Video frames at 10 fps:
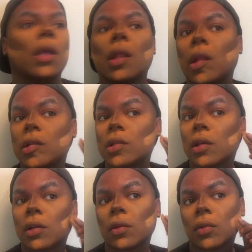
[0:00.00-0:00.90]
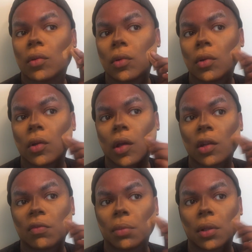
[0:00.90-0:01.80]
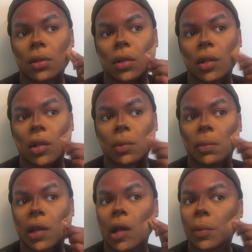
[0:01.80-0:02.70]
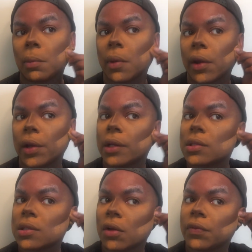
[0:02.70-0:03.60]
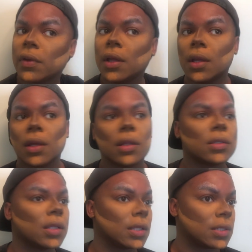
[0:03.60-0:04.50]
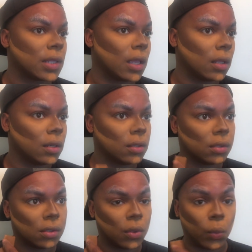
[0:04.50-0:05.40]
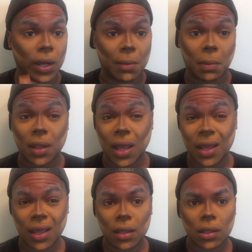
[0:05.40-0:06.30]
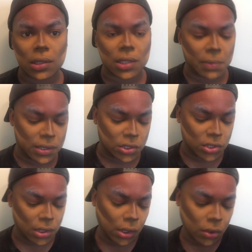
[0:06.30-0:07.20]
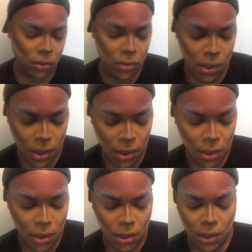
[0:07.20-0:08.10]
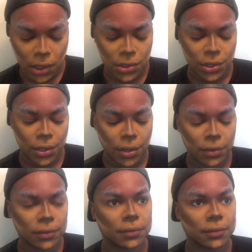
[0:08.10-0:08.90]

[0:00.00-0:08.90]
And I like to kind of blend it in and help it marry itself to the skin when I'm applying it, because it makes it just a little easier.